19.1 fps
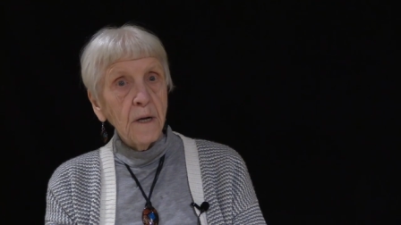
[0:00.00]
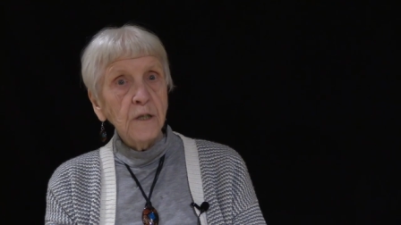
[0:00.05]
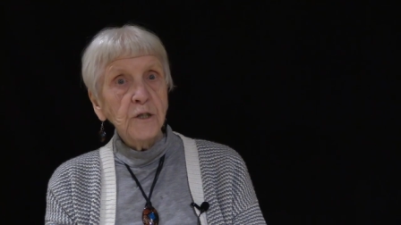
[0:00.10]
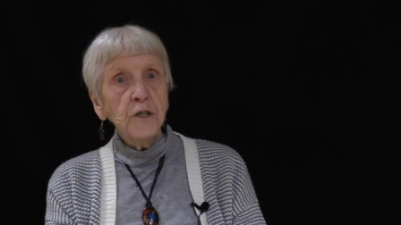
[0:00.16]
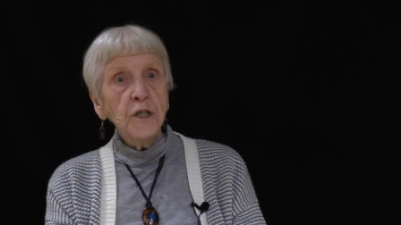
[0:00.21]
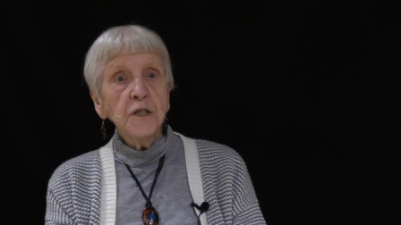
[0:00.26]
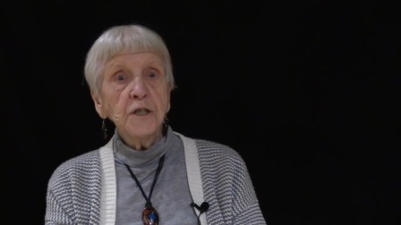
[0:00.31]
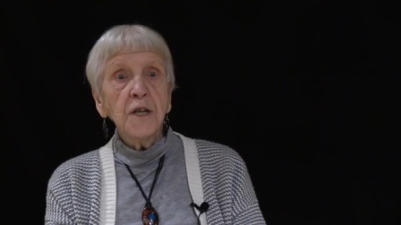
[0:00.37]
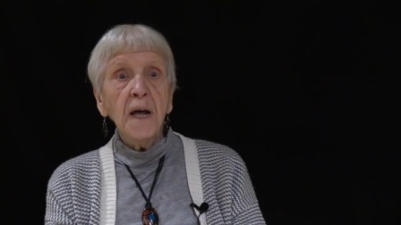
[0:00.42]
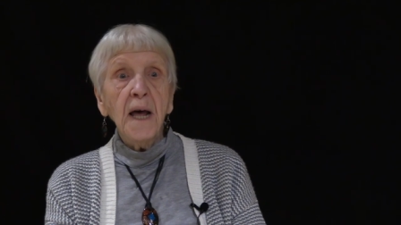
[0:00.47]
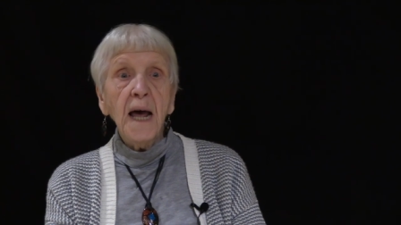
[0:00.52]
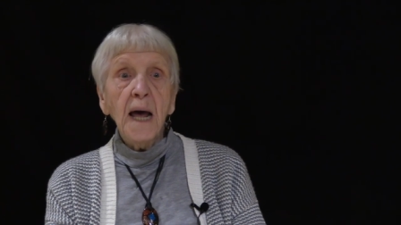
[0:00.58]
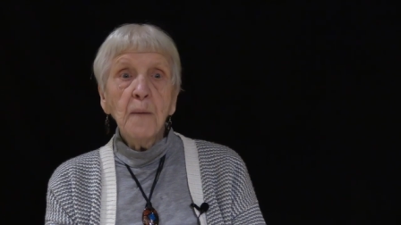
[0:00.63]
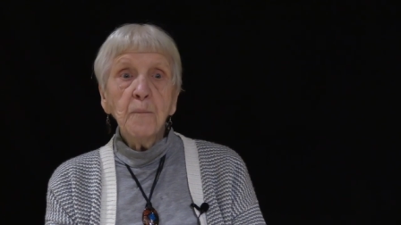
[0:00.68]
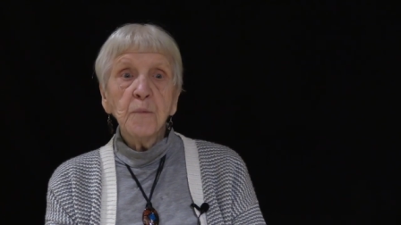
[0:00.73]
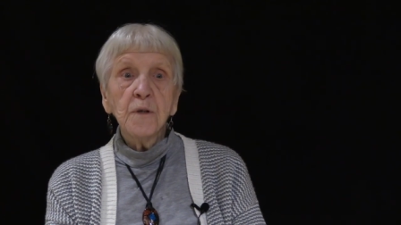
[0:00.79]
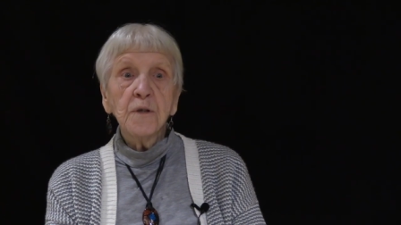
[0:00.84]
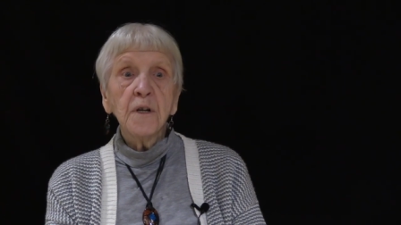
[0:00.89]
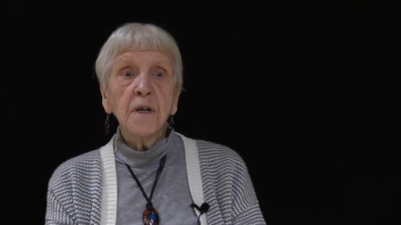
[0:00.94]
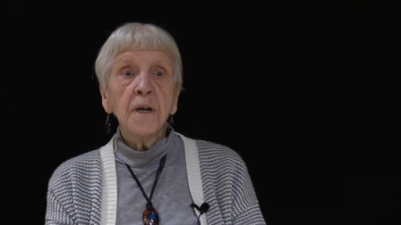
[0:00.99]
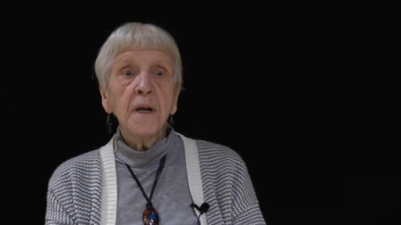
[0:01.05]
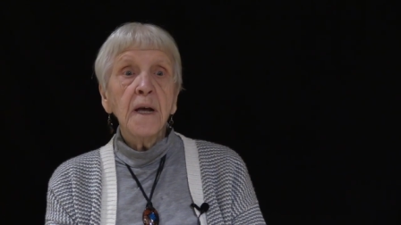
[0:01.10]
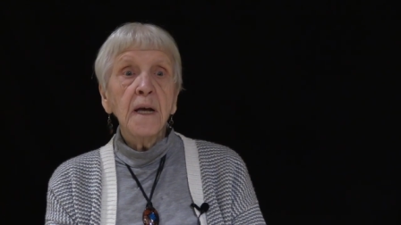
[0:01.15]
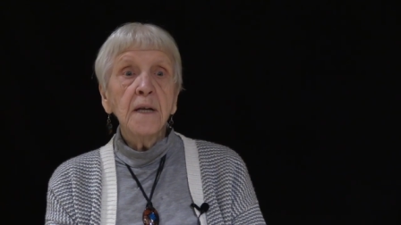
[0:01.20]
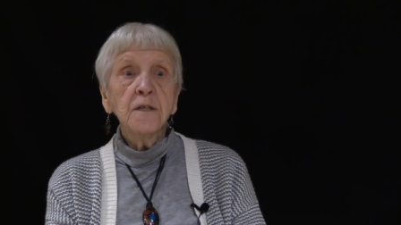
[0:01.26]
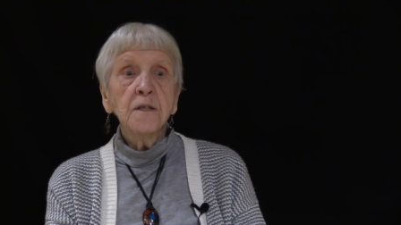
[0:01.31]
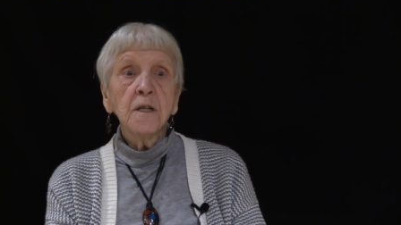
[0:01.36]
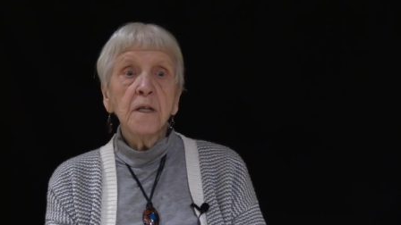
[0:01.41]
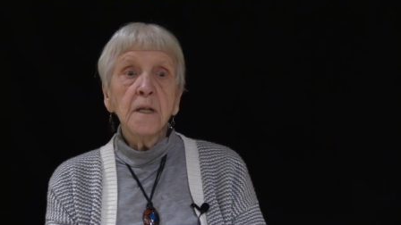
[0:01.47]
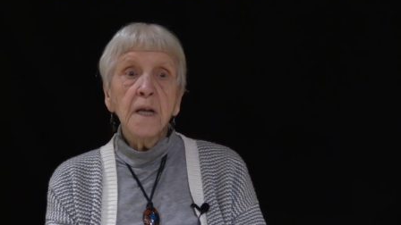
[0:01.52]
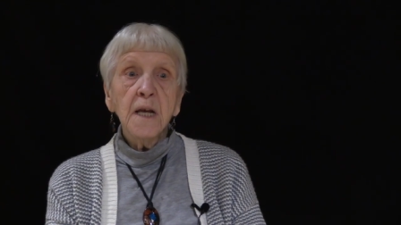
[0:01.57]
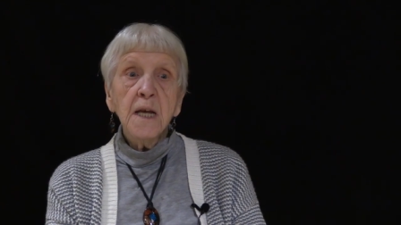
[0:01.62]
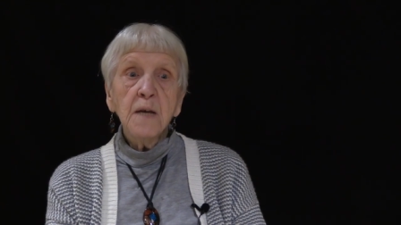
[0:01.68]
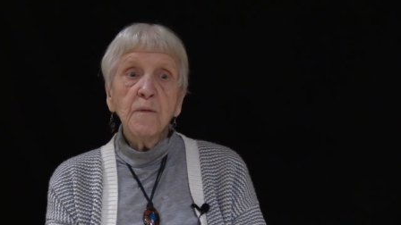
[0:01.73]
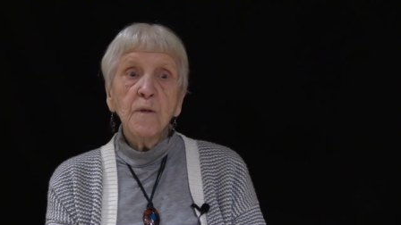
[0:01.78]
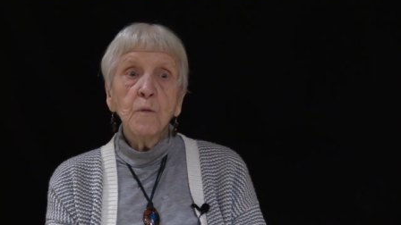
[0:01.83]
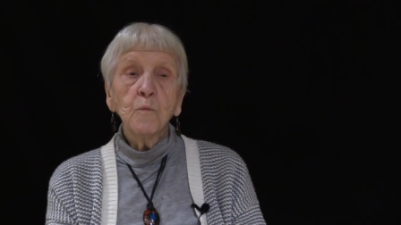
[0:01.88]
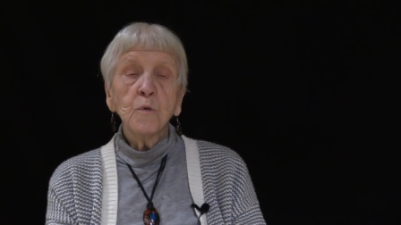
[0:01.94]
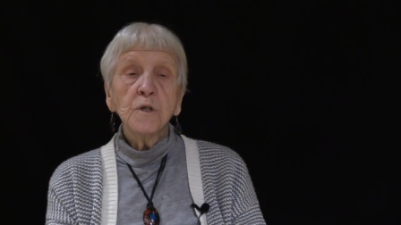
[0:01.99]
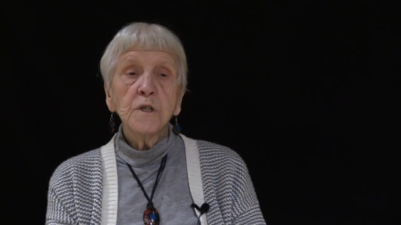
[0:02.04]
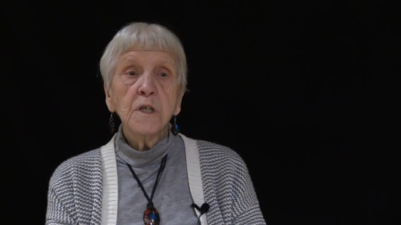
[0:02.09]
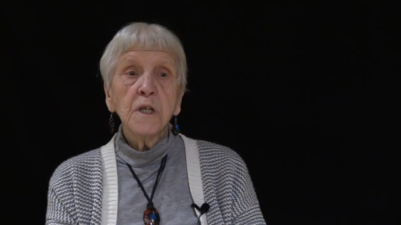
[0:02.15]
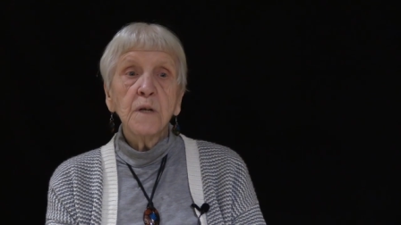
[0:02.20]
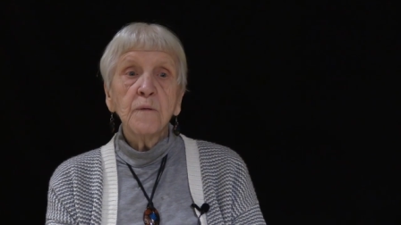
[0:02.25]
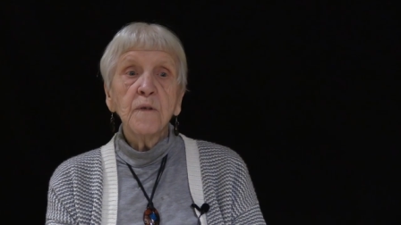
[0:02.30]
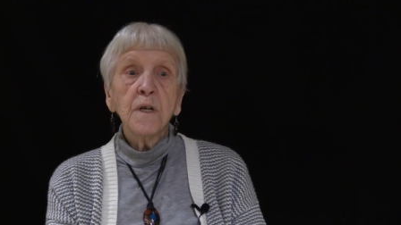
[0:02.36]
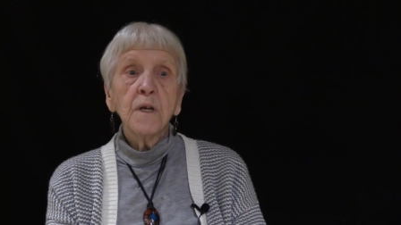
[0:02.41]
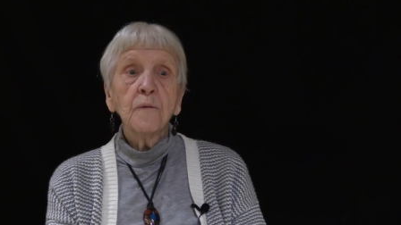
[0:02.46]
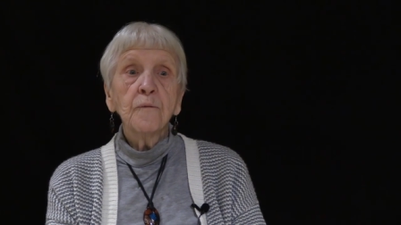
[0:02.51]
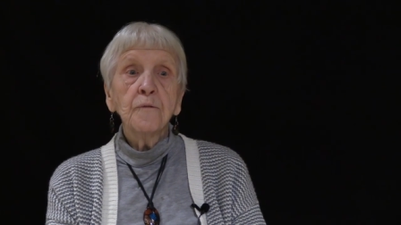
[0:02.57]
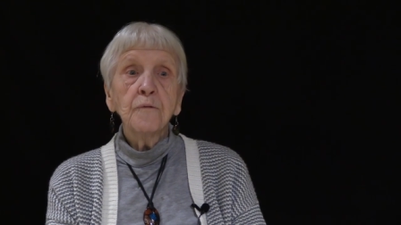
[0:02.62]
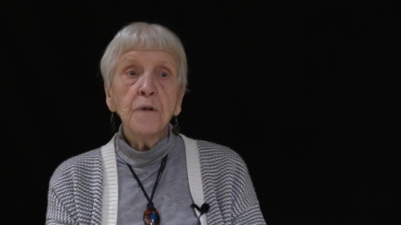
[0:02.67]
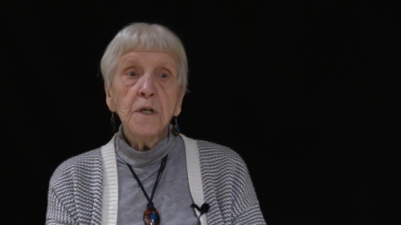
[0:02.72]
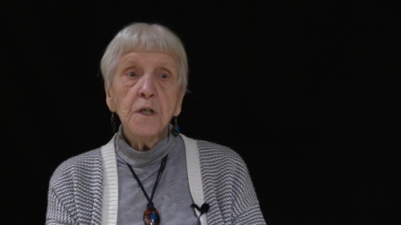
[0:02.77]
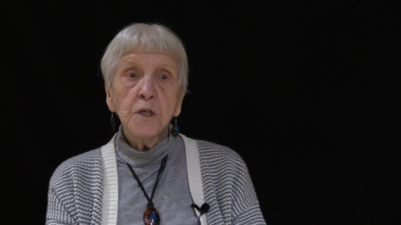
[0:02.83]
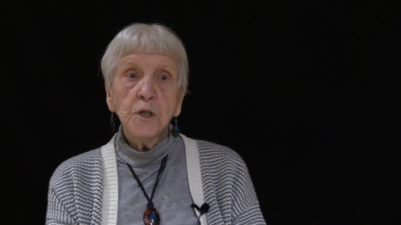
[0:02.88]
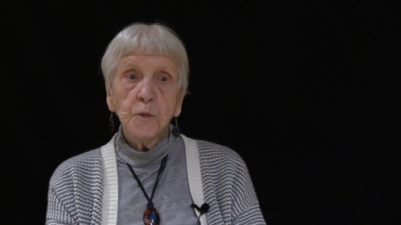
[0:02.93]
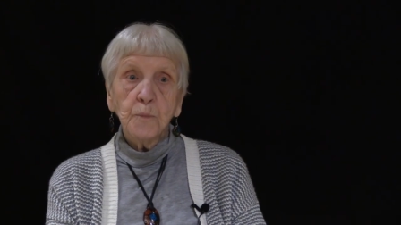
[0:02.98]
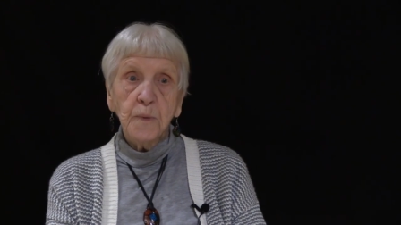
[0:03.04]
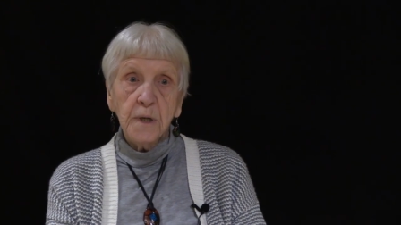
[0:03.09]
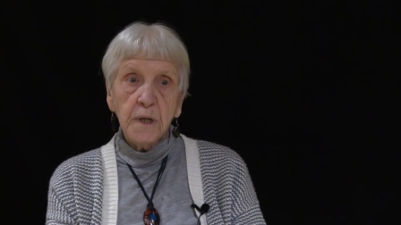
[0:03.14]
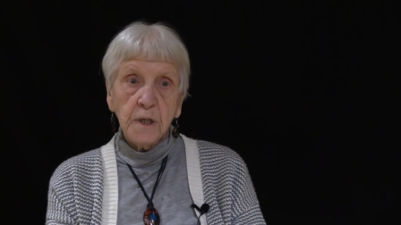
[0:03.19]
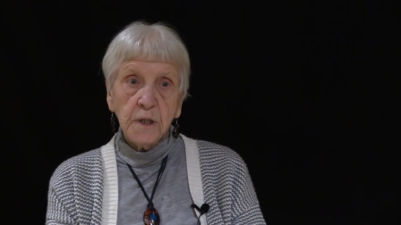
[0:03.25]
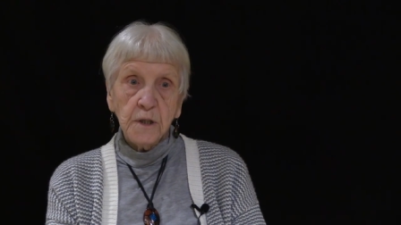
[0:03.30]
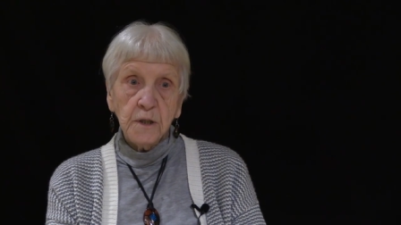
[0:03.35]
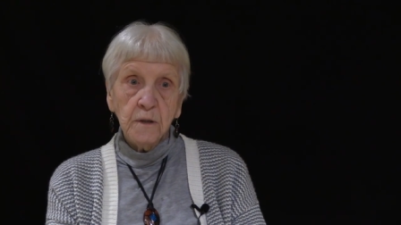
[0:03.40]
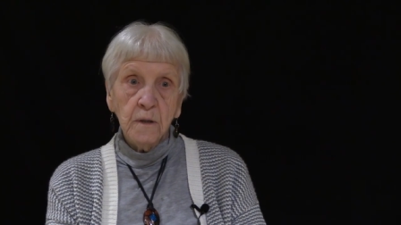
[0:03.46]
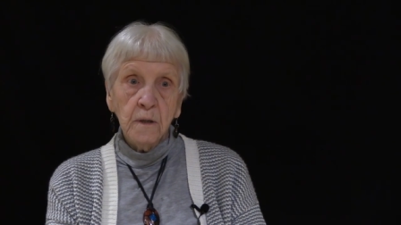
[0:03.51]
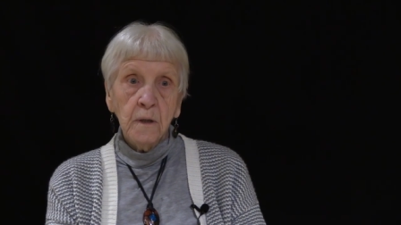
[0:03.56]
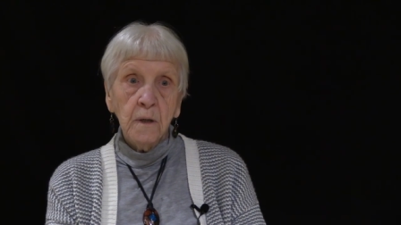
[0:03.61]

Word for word: it just happened that Ed DeLavy was living at Freda's place